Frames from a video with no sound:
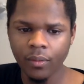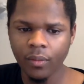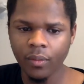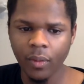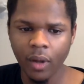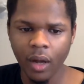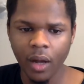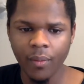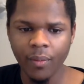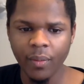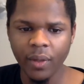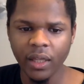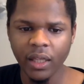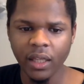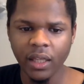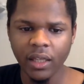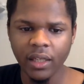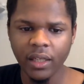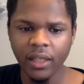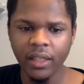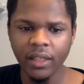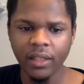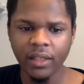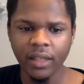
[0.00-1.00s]

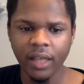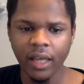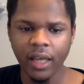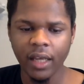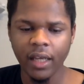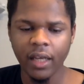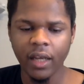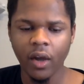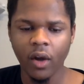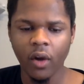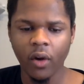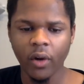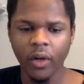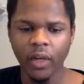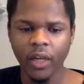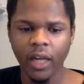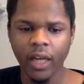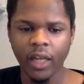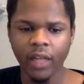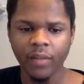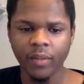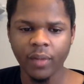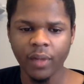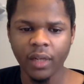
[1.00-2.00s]
abilities, and he already
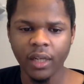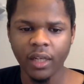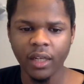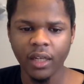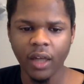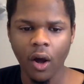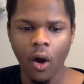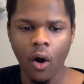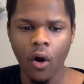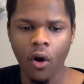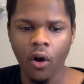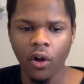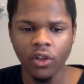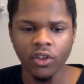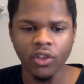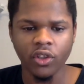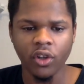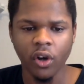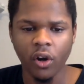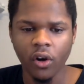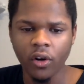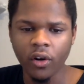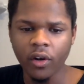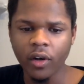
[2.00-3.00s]
has been an
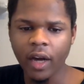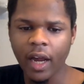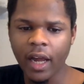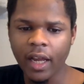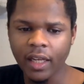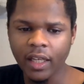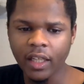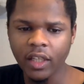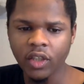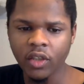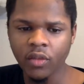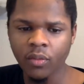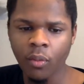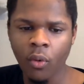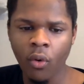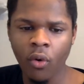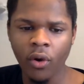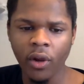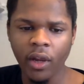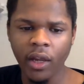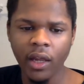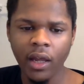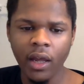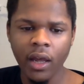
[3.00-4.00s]
all-star at this
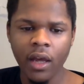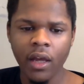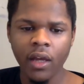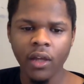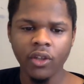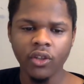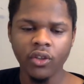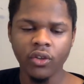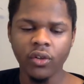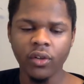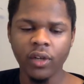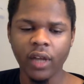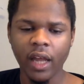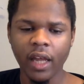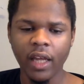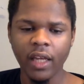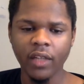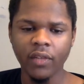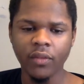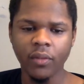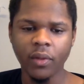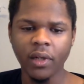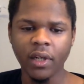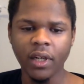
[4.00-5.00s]
point, showing that
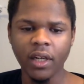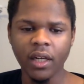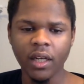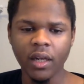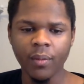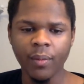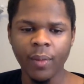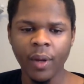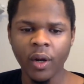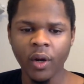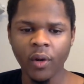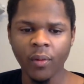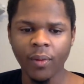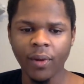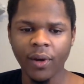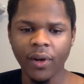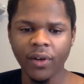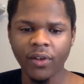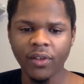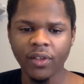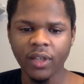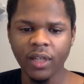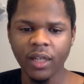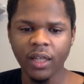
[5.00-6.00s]
he's one of the better
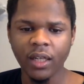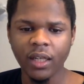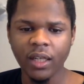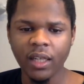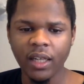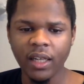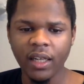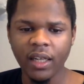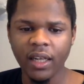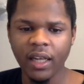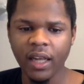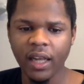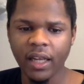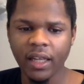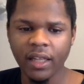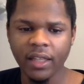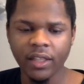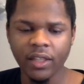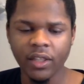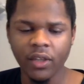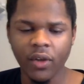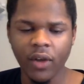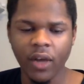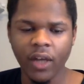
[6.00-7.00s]
players in the league, and he
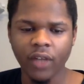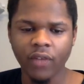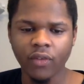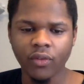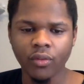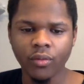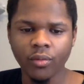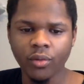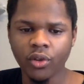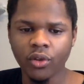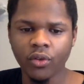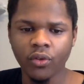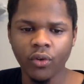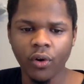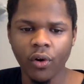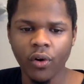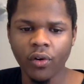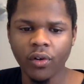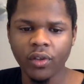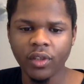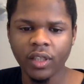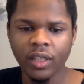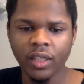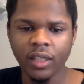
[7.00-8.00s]
still has room to grow
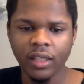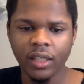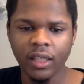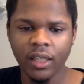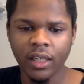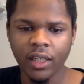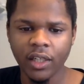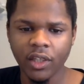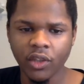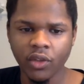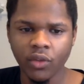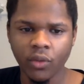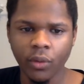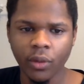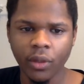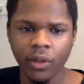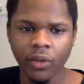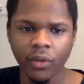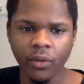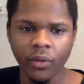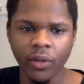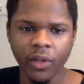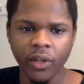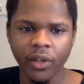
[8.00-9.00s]
since he is
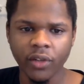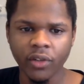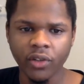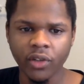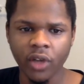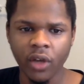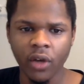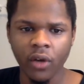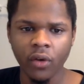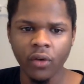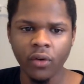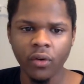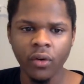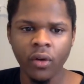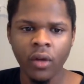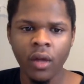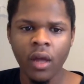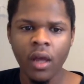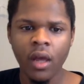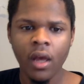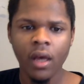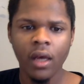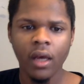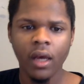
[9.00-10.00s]
23 years old.
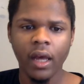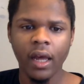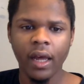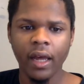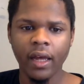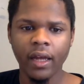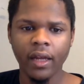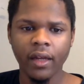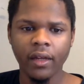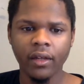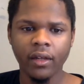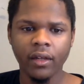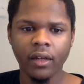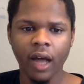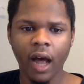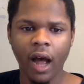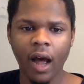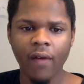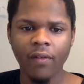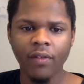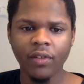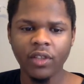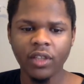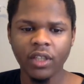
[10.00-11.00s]
And
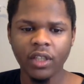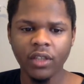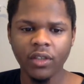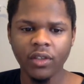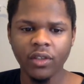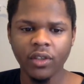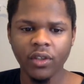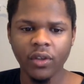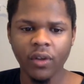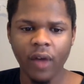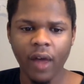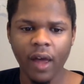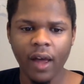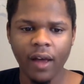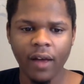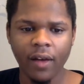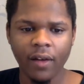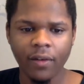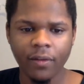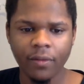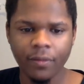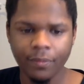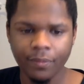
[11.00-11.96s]
obviously, you still have